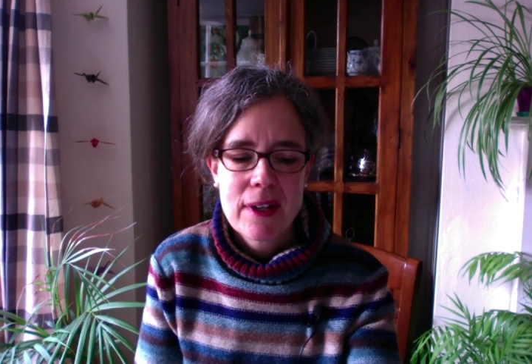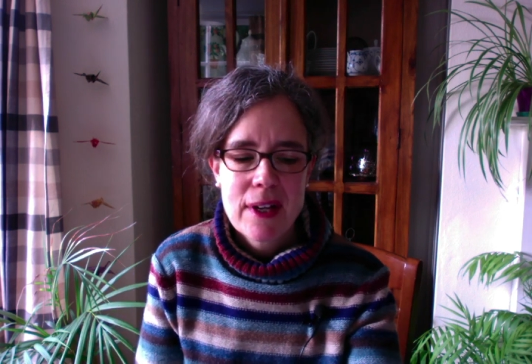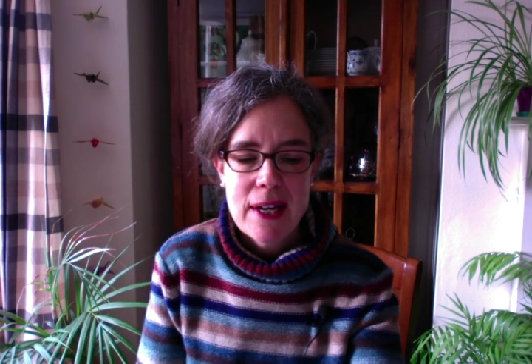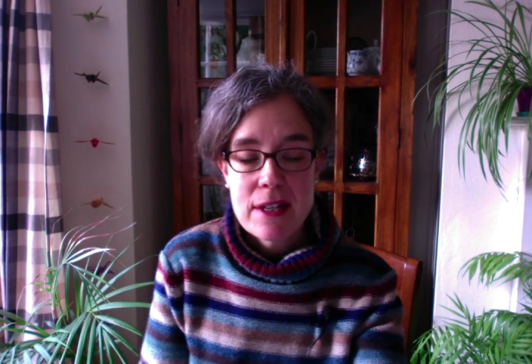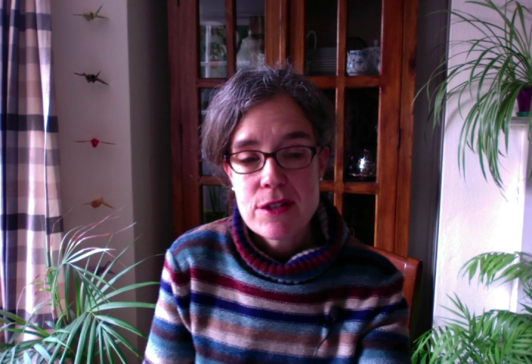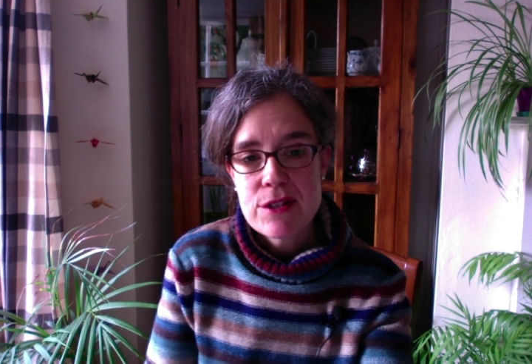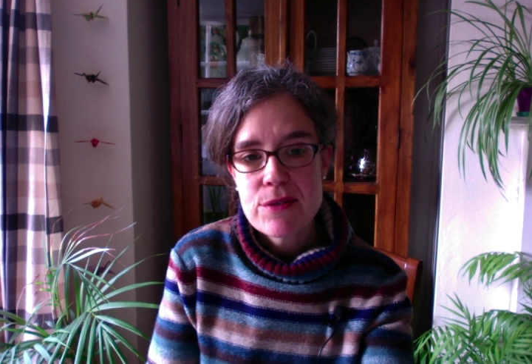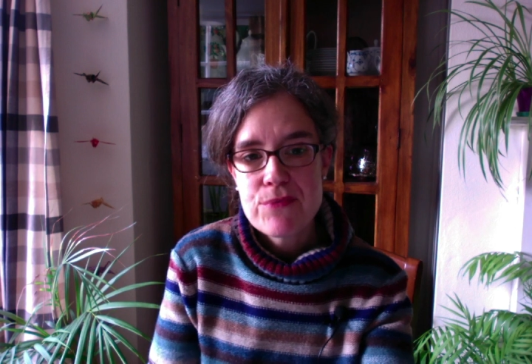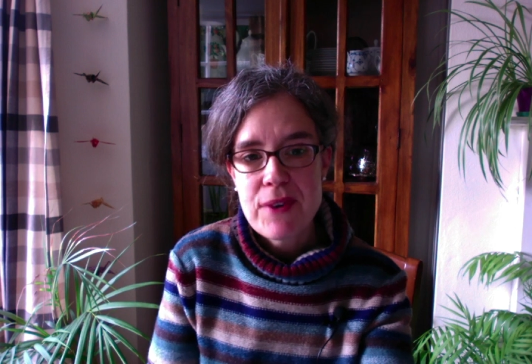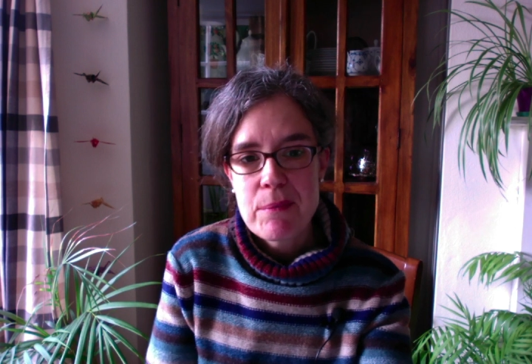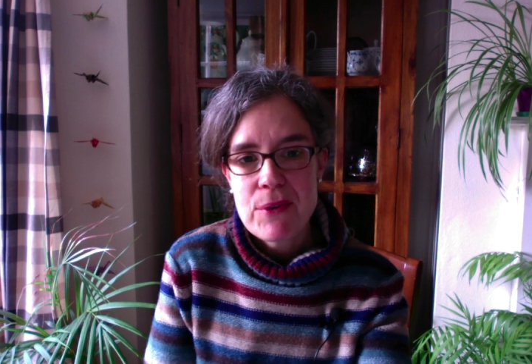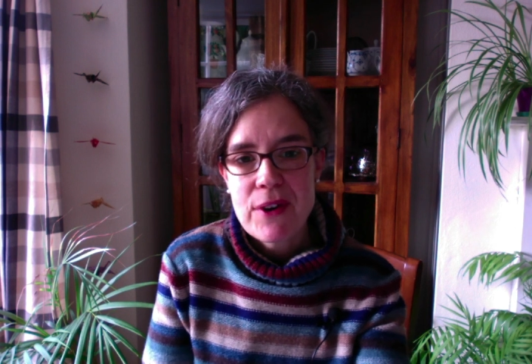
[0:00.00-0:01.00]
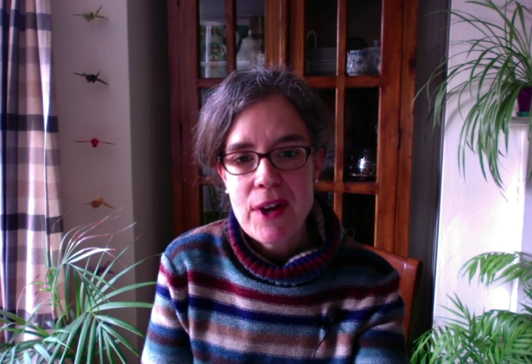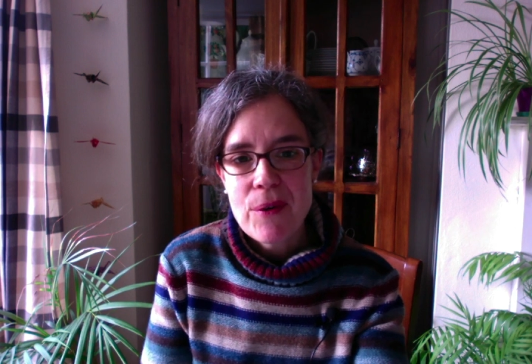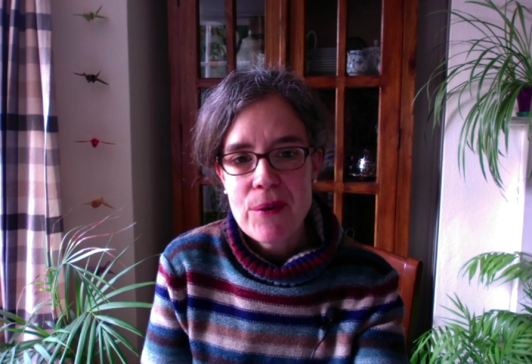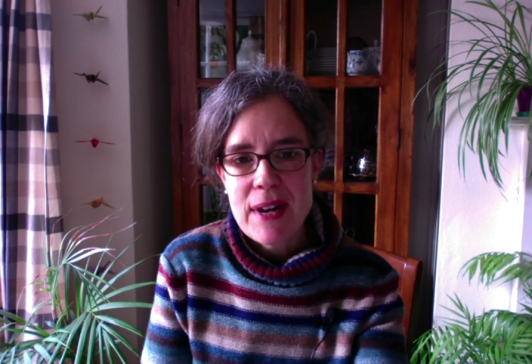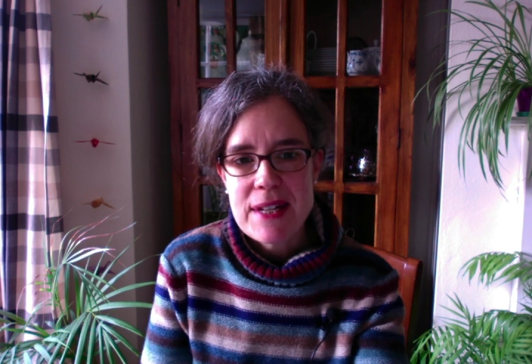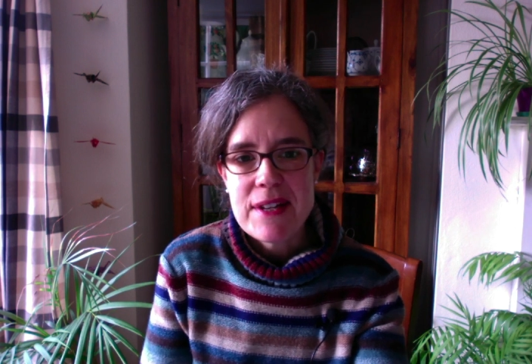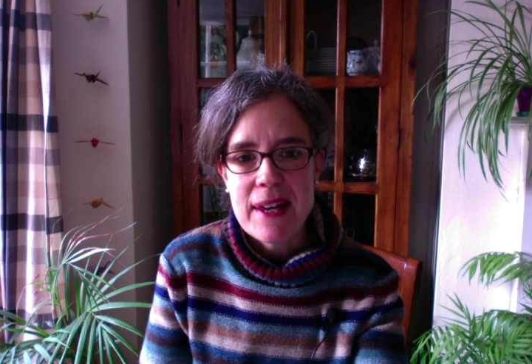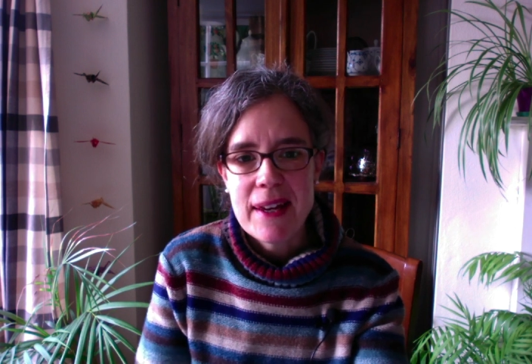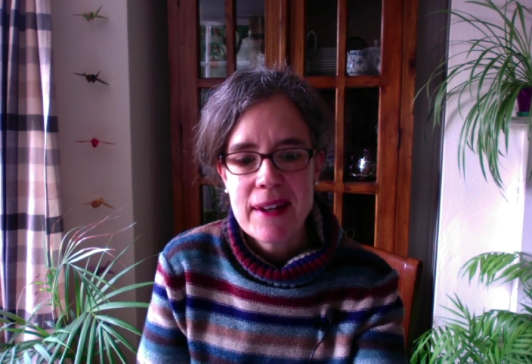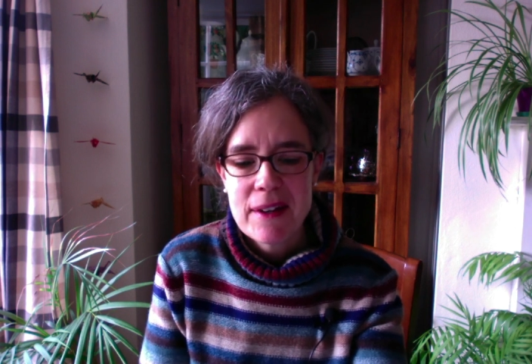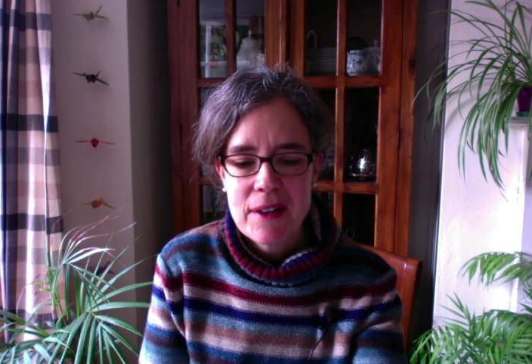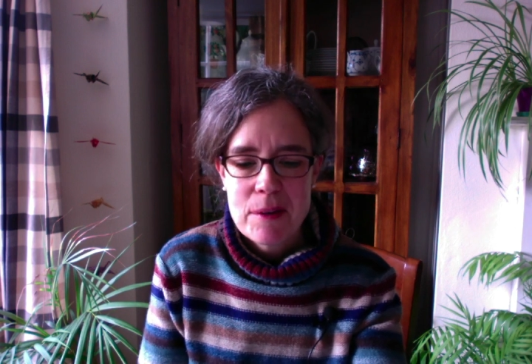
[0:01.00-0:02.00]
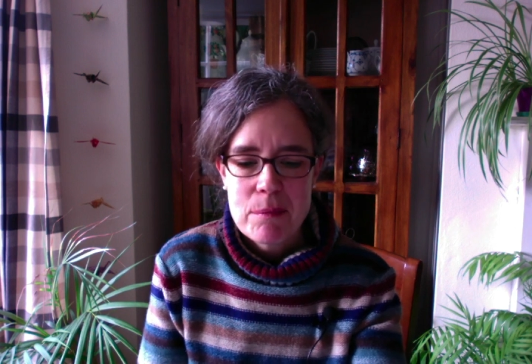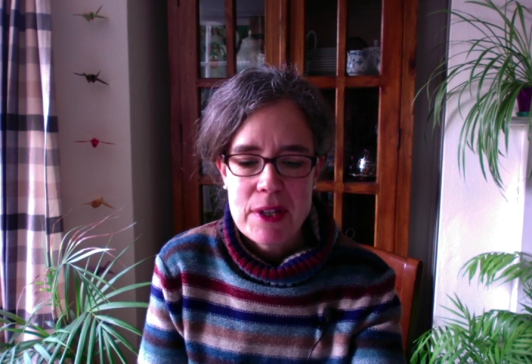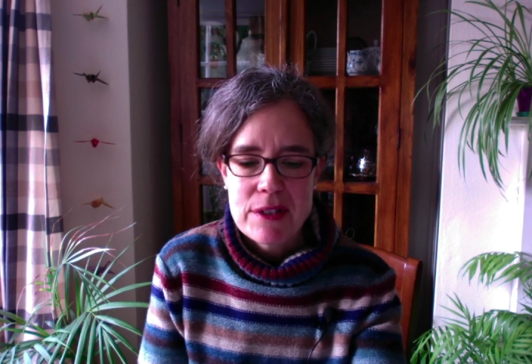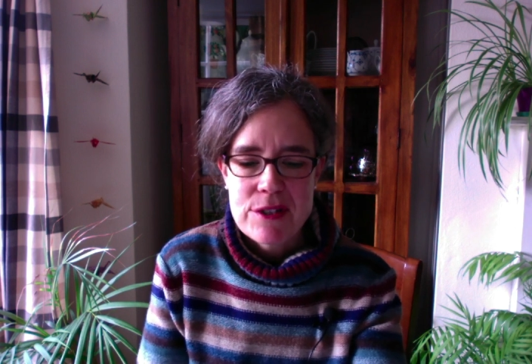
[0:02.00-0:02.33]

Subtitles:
It's February already, but